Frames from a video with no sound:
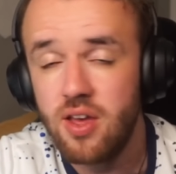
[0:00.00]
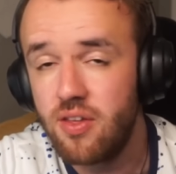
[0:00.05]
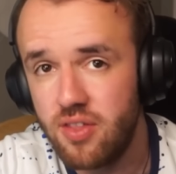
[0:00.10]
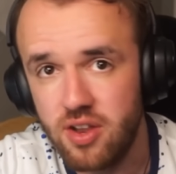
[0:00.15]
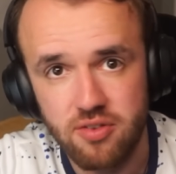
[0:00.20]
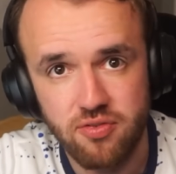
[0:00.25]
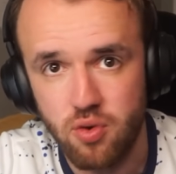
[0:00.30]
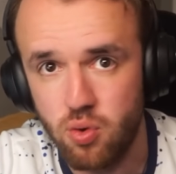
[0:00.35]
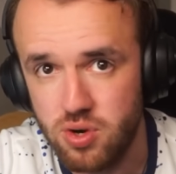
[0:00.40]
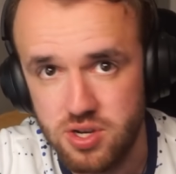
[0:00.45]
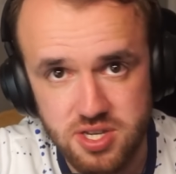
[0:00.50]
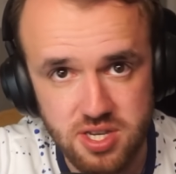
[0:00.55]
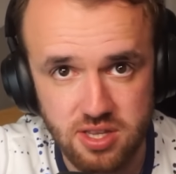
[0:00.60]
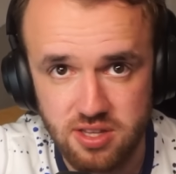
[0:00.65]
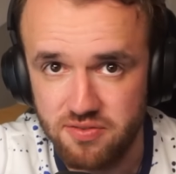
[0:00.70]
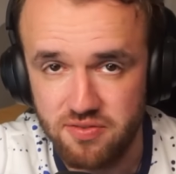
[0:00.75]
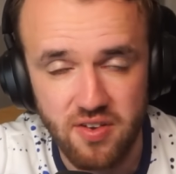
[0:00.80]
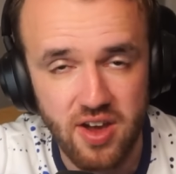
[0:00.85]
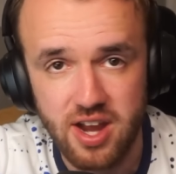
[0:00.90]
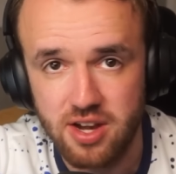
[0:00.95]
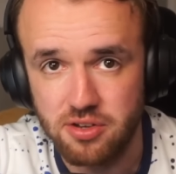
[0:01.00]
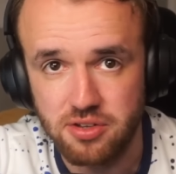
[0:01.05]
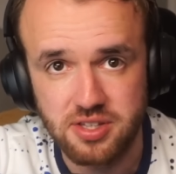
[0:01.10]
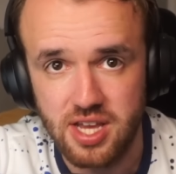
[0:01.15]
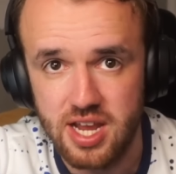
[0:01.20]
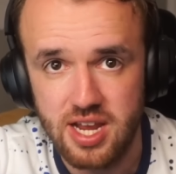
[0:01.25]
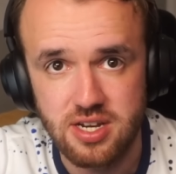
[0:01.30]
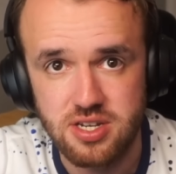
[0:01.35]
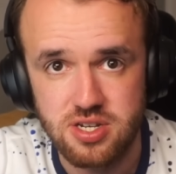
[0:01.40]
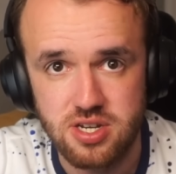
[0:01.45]
Then, of course, on the final
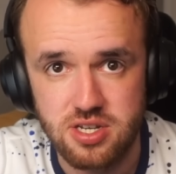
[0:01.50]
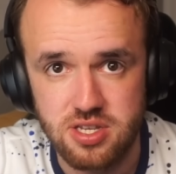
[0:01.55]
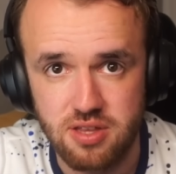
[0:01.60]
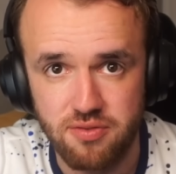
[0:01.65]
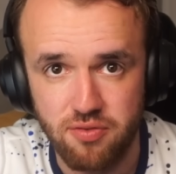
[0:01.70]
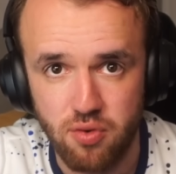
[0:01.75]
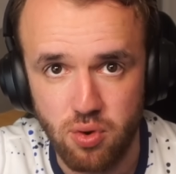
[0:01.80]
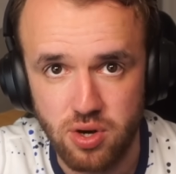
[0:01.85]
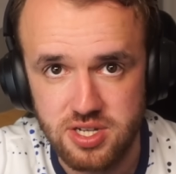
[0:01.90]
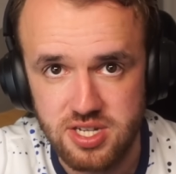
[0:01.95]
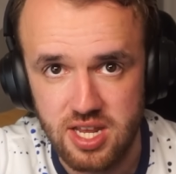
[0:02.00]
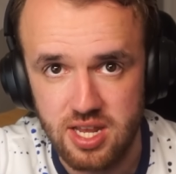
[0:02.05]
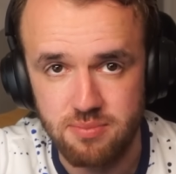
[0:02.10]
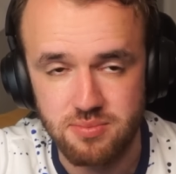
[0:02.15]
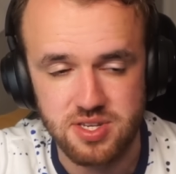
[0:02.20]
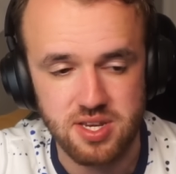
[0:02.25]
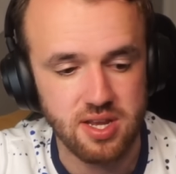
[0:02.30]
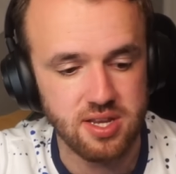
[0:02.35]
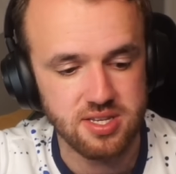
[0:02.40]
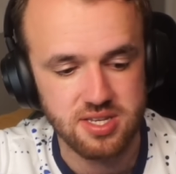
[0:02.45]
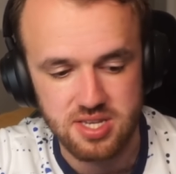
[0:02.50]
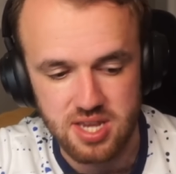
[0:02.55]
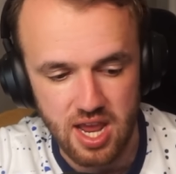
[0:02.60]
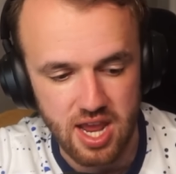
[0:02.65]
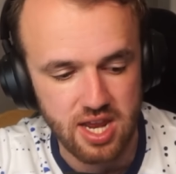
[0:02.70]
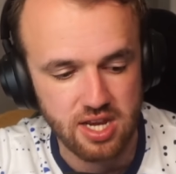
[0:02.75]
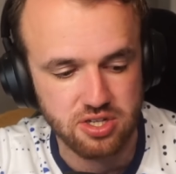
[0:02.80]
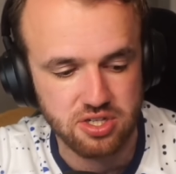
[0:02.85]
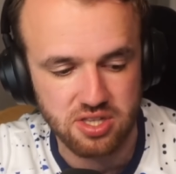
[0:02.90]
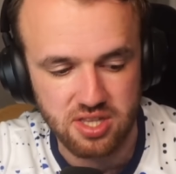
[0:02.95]
day, it's just the 4 teams on
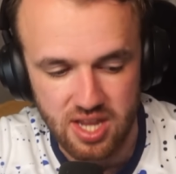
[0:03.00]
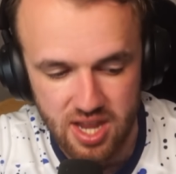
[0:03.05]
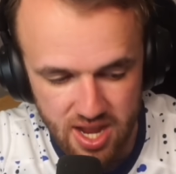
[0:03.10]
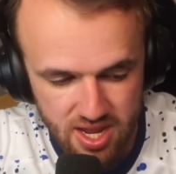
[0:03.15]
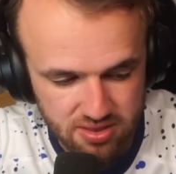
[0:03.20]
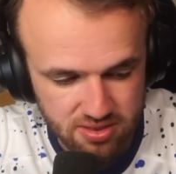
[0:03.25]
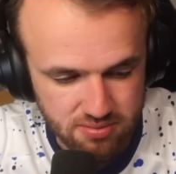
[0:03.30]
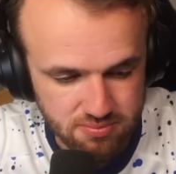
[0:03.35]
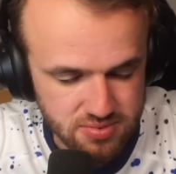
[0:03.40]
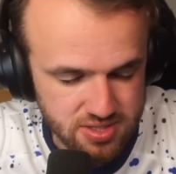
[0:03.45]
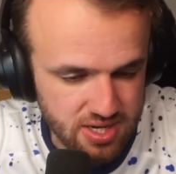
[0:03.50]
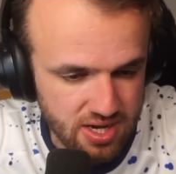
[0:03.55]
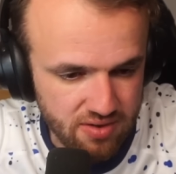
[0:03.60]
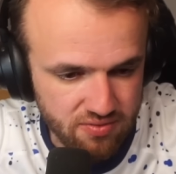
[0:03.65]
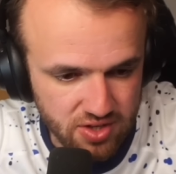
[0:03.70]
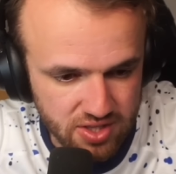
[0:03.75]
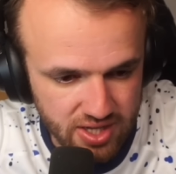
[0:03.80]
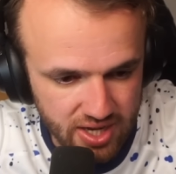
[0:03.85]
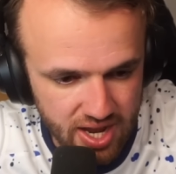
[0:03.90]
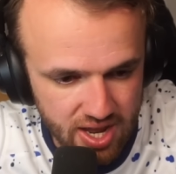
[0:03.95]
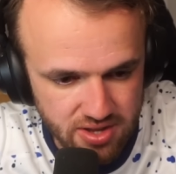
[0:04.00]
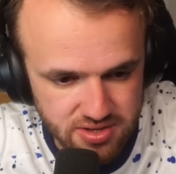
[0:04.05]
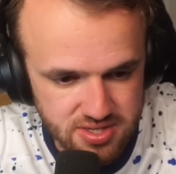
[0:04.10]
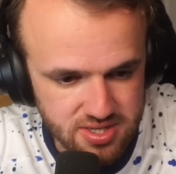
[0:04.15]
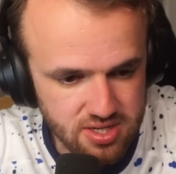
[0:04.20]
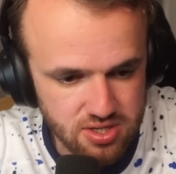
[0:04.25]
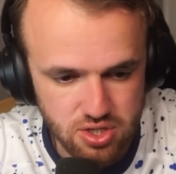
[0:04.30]
stage and the anthems and everything else.